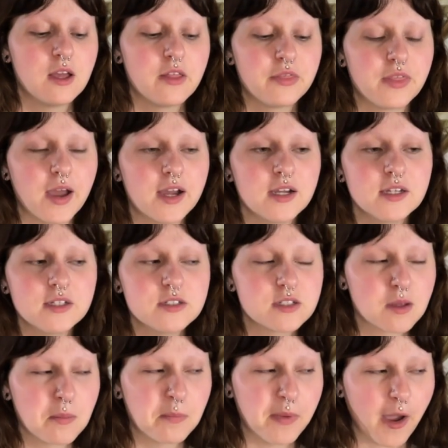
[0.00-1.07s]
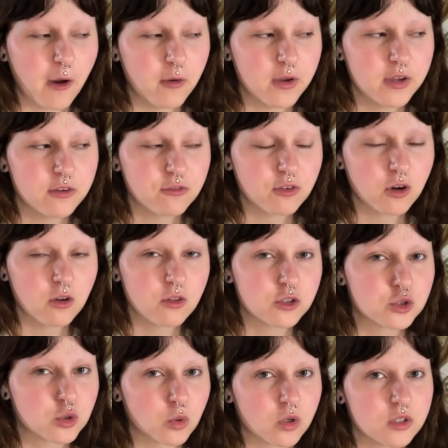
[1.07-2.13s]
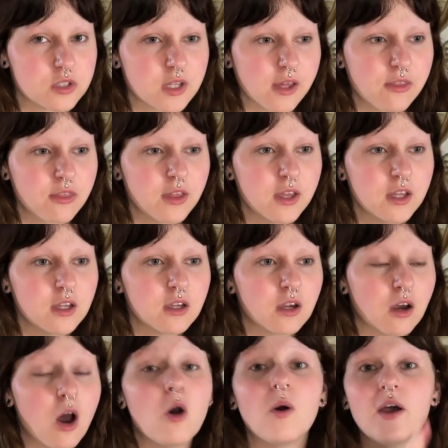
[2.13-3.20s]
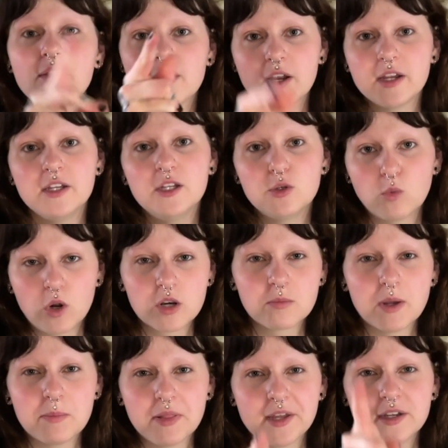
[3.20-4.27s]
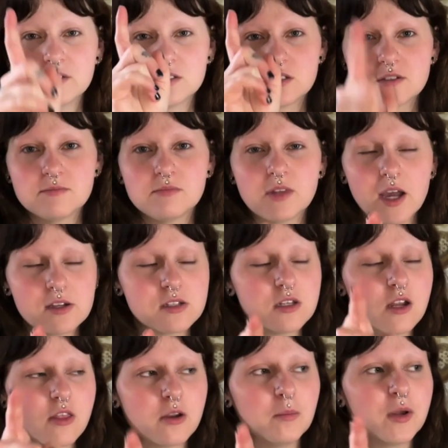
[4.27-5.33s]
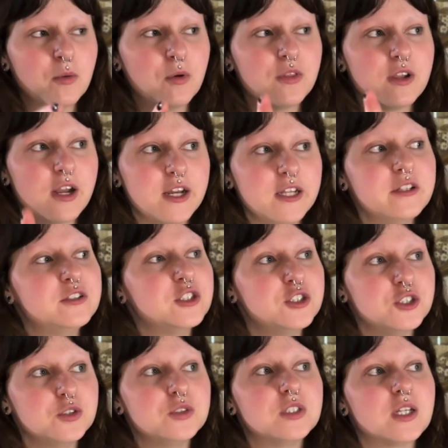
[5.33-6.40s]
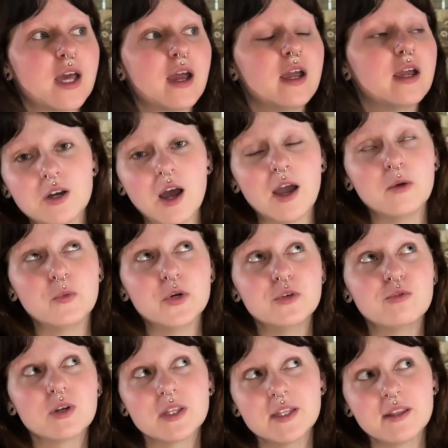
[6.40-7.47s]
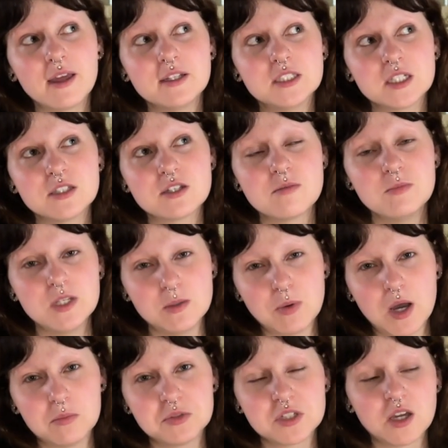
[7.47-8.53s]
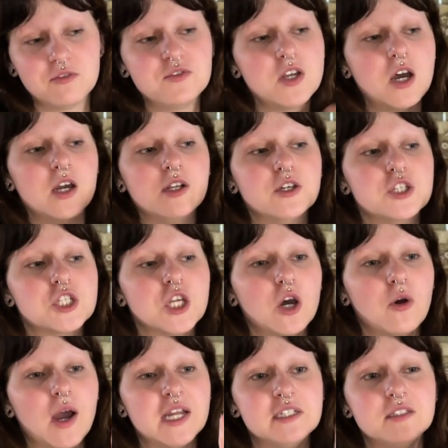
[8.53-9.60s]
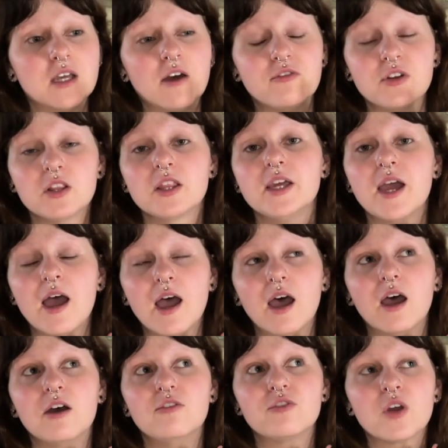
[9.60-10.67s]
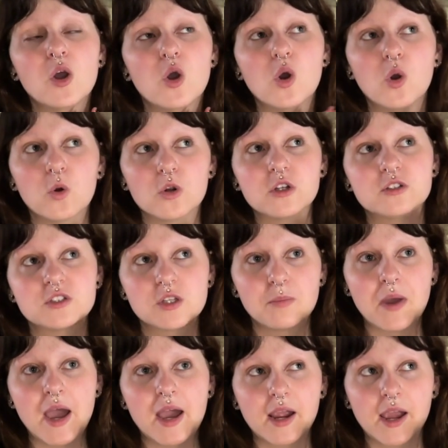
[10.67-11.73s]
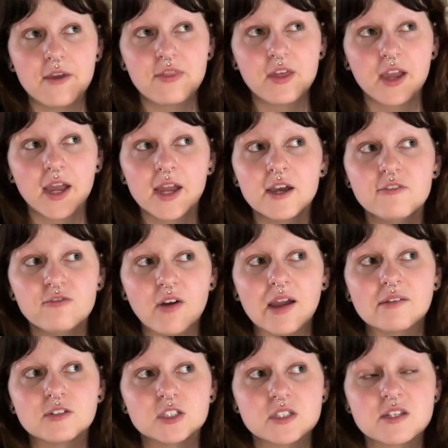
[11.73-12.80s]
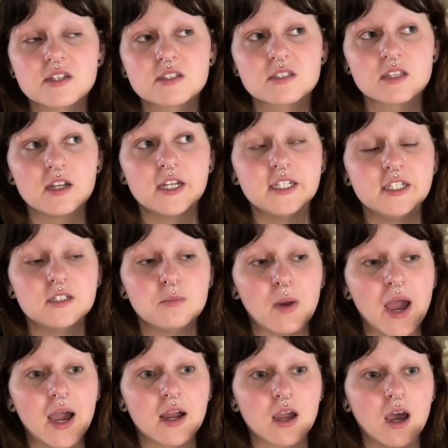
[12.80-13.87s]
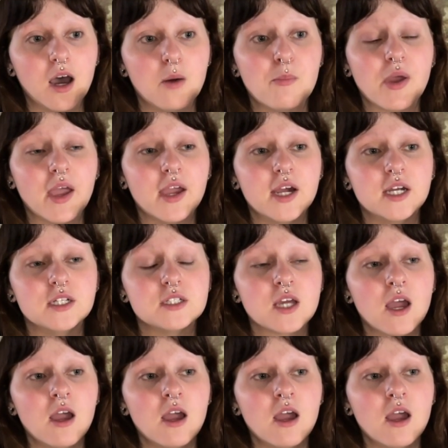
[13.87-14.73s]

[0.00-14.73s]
that is about it for all the chores, I think. Oh, and then I need to water my plants. That's another big one that I need to do today. I would really like to get some Depop stuff done, so I definitely have orders to pack. I think I have 5 or 6 that I need to pack up, and